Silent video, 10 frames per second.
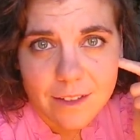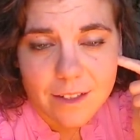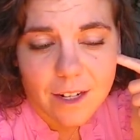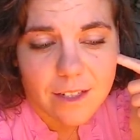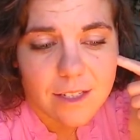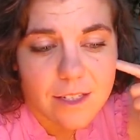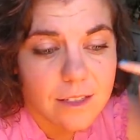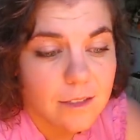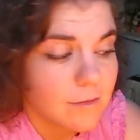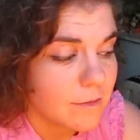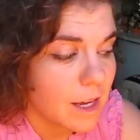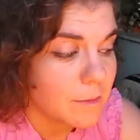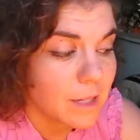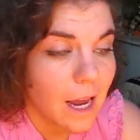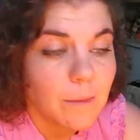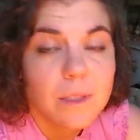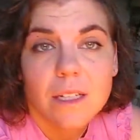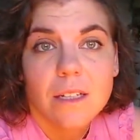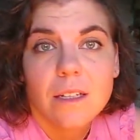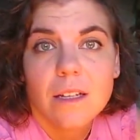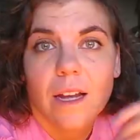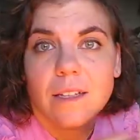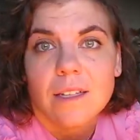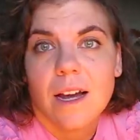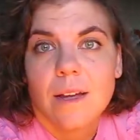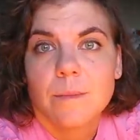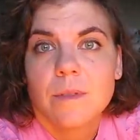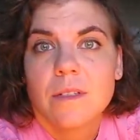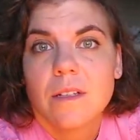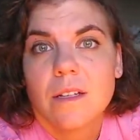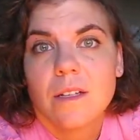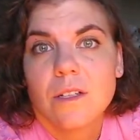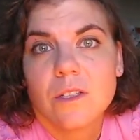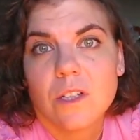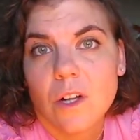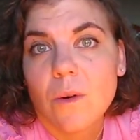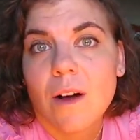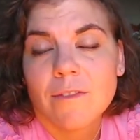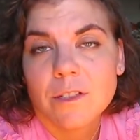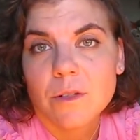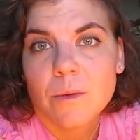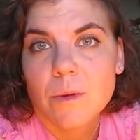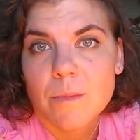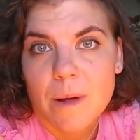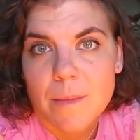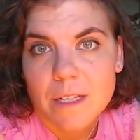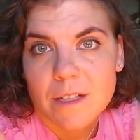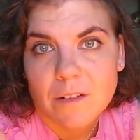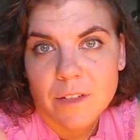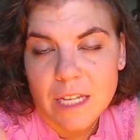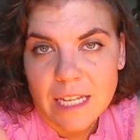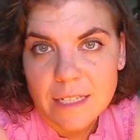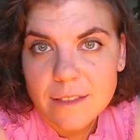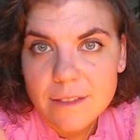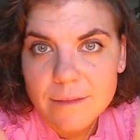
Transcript: I still am tempted at times to go off into a room by myself and eat it.